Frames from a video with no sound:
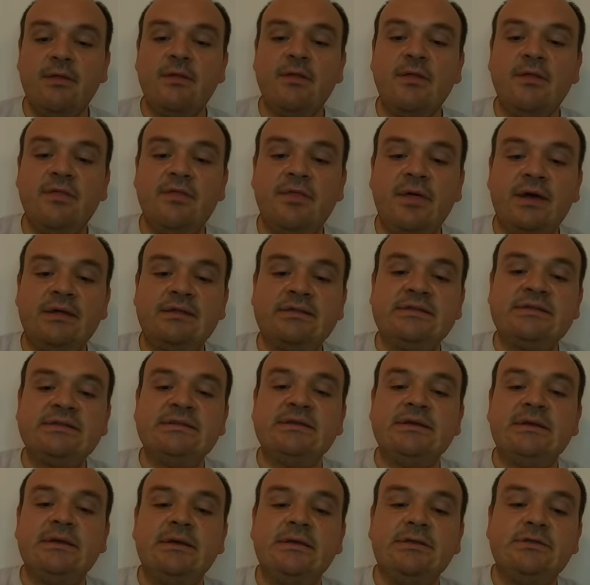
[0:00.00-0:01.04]

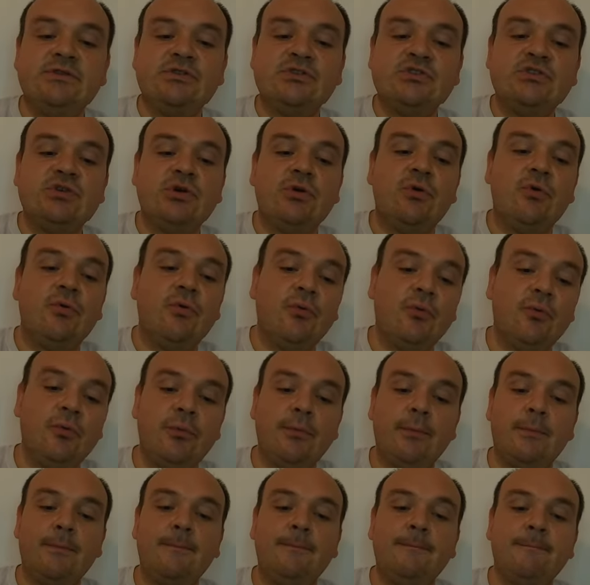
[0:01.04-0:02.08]
that's it. So
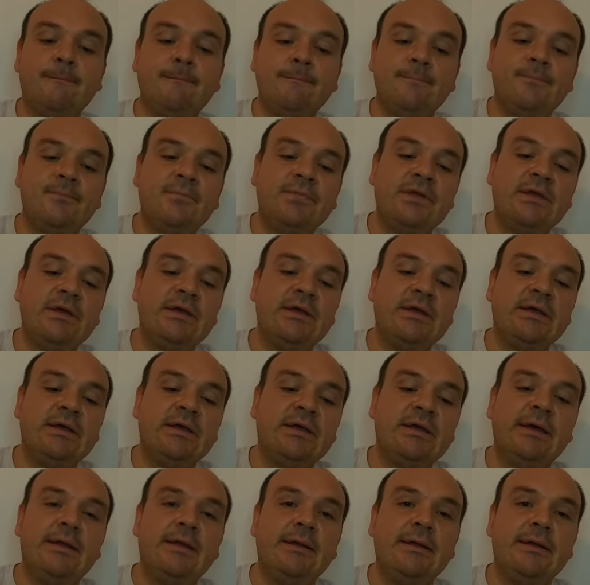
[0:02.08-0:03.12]

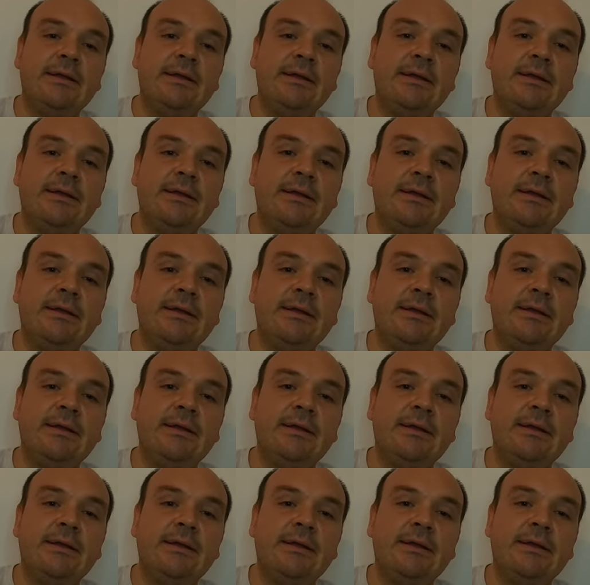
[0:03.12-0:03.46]
again,